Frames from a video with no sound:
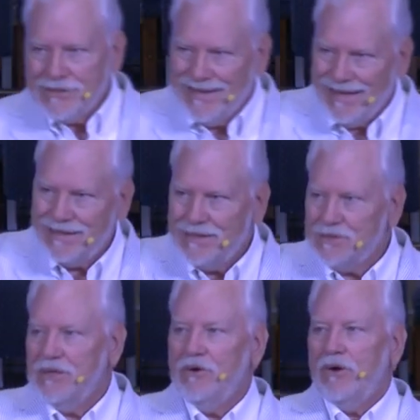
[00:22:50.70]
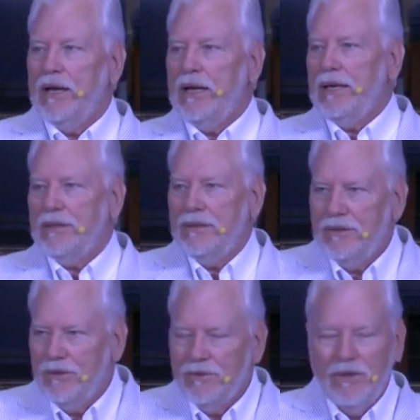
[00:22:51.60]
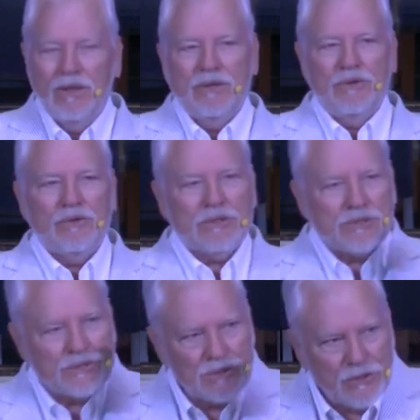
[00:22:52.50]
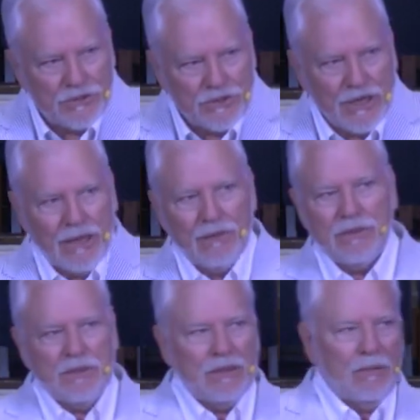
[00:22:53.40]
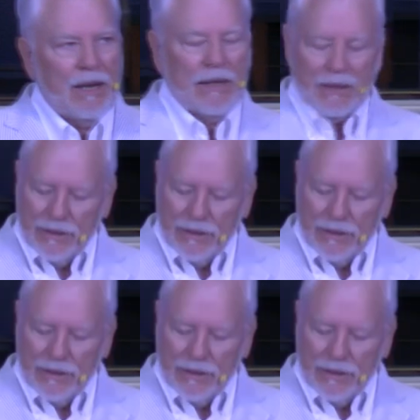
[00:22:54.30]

Get this in your head. You're associating with the demonic.